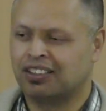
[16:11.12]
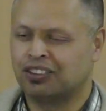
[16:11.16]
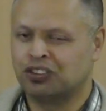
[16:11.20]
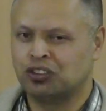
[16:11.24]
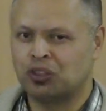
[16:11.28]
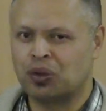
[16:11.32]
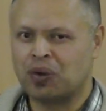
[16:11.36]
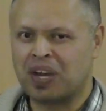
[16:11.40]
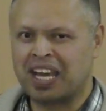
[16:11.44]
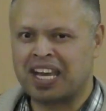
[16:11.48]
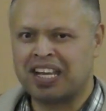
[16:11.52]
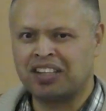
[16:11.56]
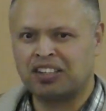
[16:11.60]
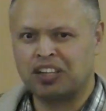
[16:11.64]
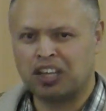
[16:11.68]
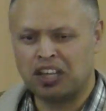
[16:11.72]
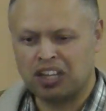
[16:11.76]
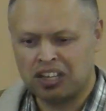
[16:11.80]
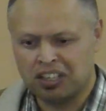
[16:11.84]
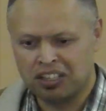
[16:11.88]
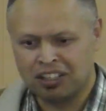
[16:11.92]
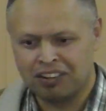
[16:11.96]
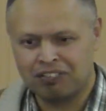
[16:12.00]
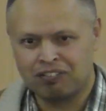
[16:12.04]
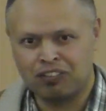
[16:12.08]
So, as
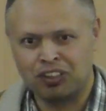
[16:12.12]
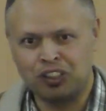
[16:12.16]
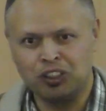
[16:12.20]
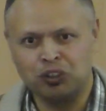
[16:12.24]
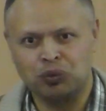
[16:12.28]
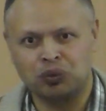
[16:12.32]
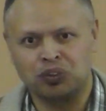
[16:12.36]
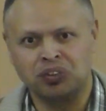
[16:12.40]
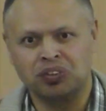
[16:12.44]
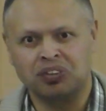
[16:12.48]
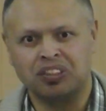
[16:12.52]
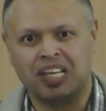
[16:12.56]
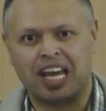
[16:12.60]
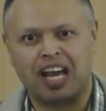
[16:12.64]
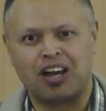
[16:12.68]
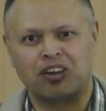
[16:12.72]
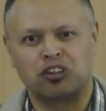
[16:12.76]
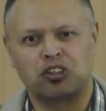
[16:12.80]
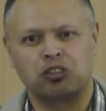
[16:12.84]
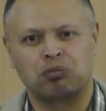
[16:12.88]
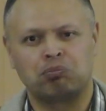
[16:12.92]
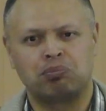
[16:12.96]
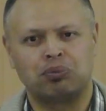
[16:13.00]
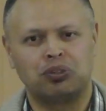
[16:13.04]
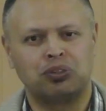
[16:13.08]
individuals, our
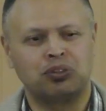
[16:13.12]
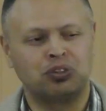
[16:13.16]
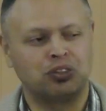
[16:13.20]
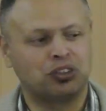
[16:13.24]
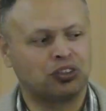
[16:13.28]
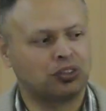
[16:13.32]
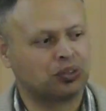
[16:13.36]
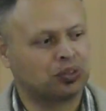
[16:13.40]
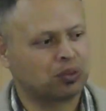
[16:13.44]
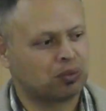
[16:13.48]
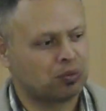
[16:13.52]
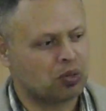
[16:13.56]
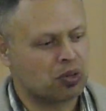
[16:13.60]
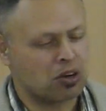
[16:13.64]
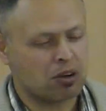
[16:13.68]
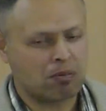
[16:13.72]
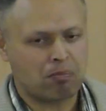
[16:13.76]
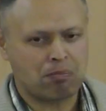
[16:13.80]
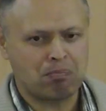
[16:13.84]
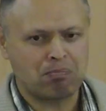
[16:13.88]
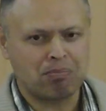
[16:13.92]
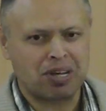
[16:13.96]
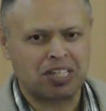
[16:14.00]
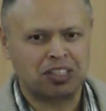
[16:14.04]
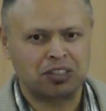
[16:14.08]
spiritual walk
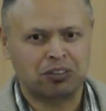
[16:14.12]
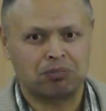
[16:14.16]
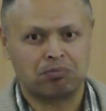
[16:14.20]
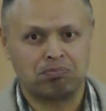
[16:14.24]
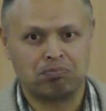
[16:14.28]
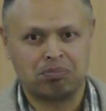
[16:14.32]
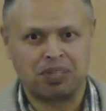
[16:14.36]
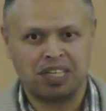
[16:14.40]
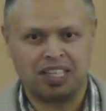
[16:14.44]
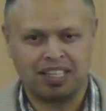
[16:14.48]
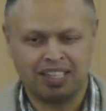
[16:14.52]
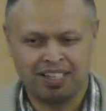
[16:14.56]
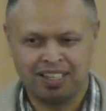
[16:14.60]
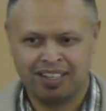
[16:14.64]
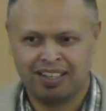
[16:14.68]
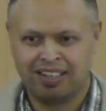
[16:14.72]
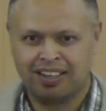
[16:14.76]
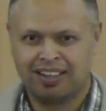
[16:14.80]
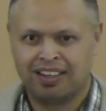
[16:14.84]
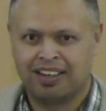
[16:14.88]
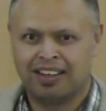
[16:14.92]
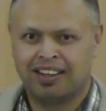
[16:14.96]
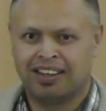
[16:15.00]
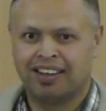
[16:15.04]
must be